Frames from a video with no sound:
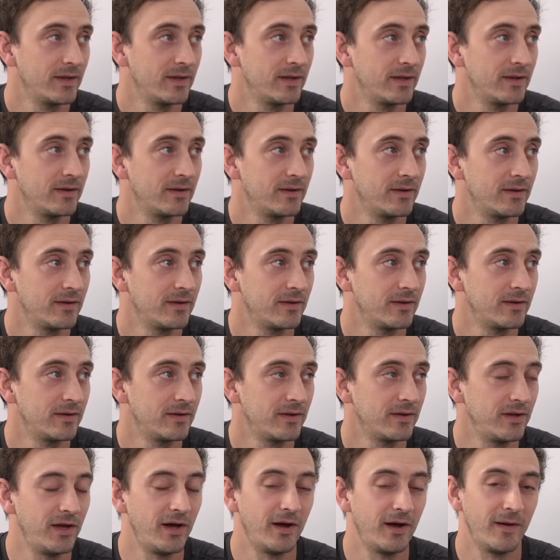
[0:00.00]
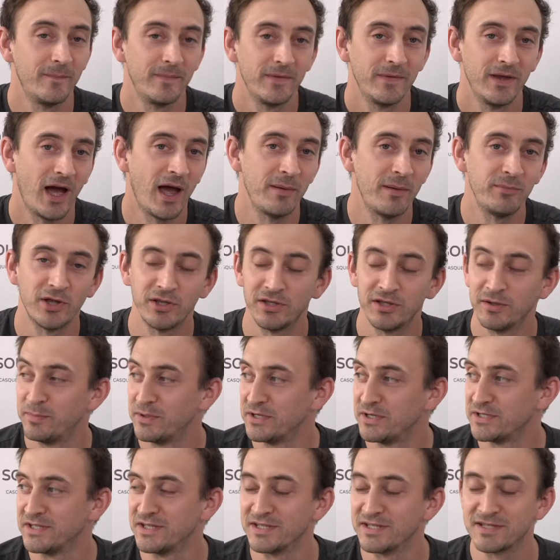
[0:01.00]
was insane. Yeah, I'm not a
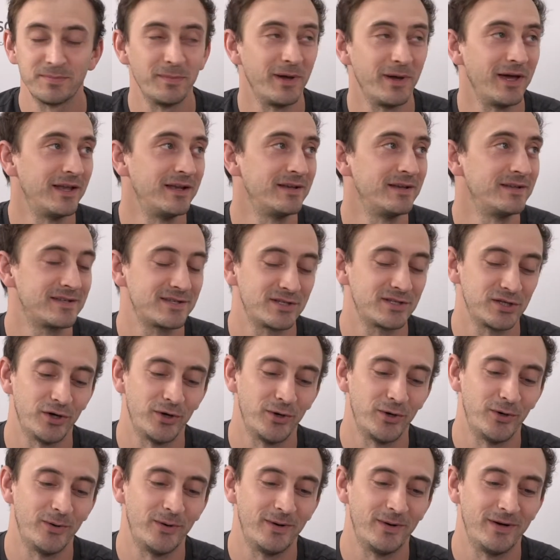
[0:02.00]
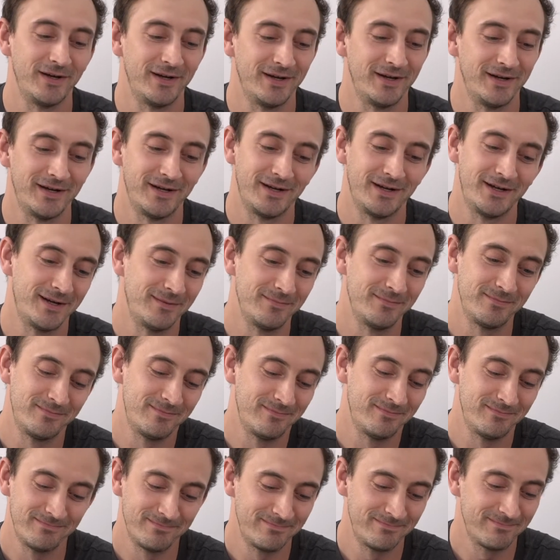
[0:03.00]
businessman. Was it a mistake from you? I mean, so uh, more
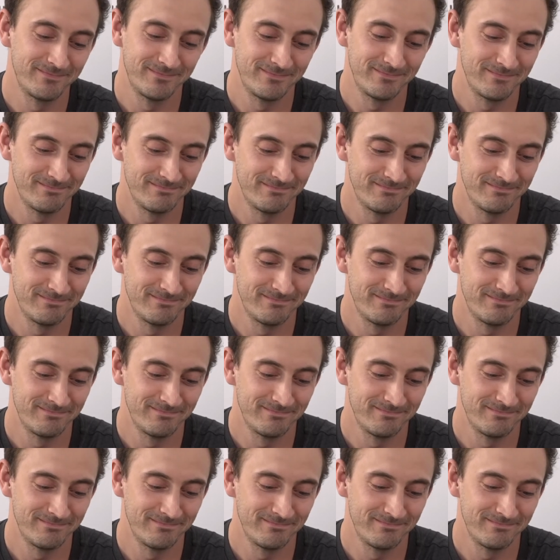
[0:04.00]
or less. I mean, it